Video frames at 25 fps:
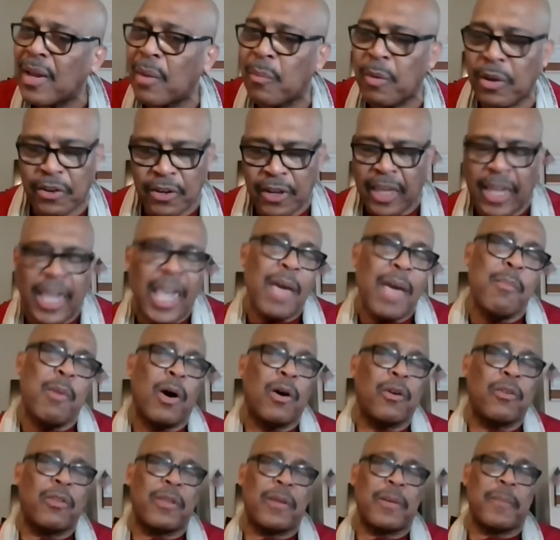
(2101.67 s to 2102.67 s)
And when she came
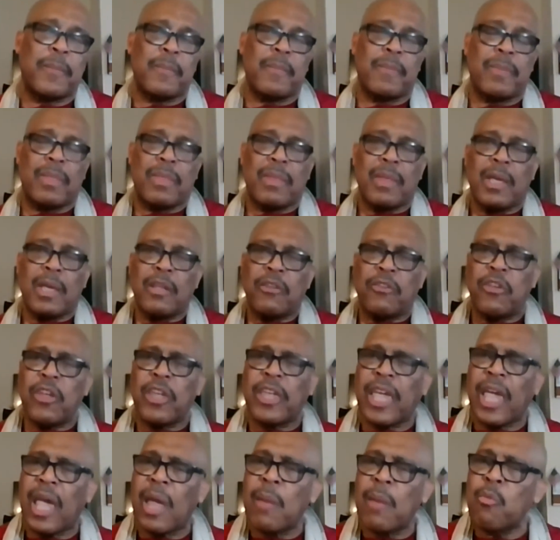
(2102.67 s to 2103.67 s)
out, she
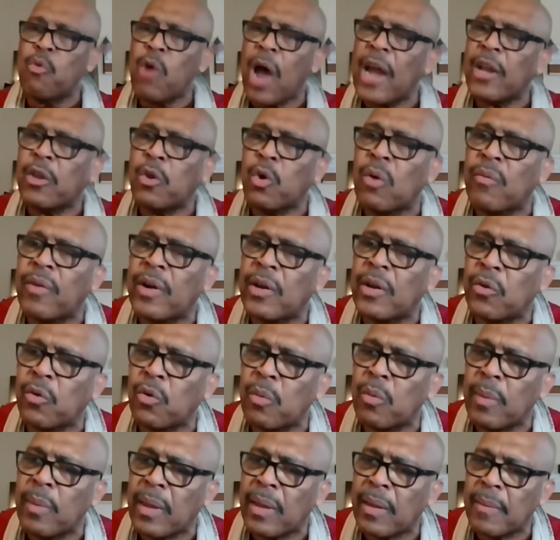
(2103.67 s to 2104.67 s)
came right over
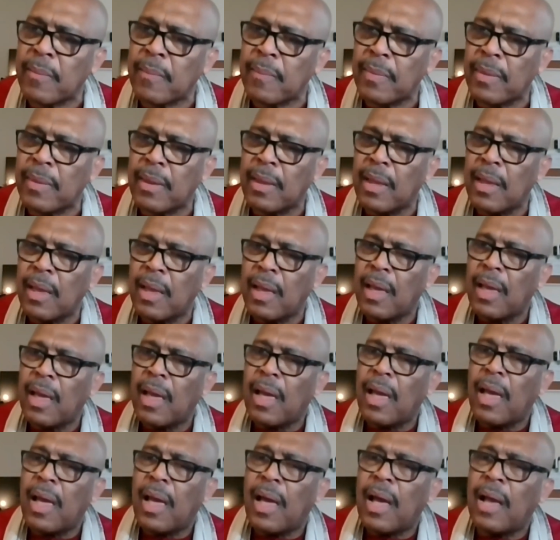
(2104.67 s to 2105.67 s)
to me.
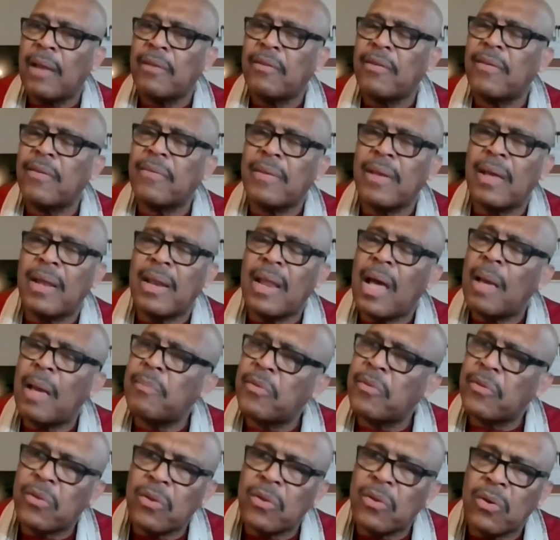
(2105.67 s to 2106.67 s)
And she said, I'm
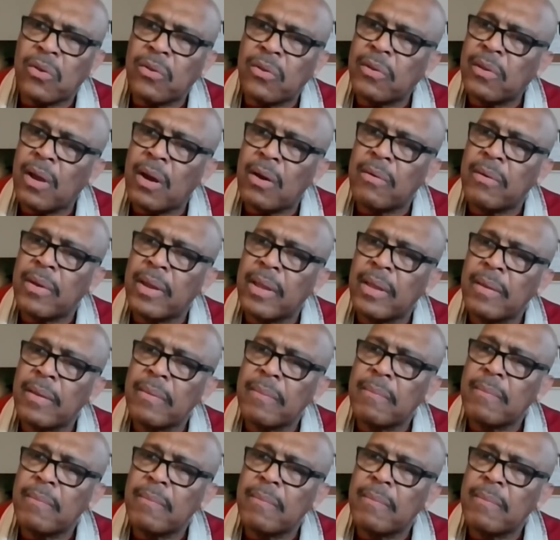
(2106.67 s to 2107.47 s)
so sorry.